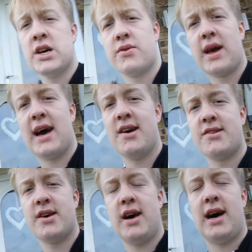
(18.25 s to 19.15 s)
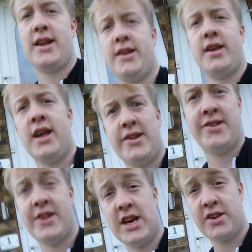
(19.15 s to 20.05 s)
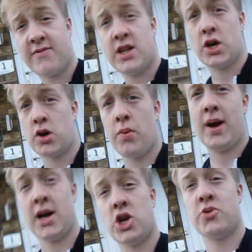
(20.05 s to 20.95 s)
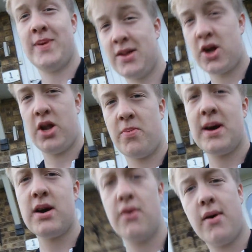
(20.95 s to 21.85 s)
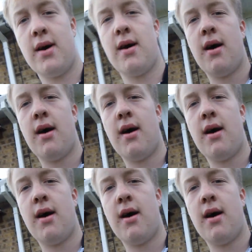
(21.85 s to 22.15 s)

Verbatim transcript: Hello guys, and in today's vlog we are going to be looking about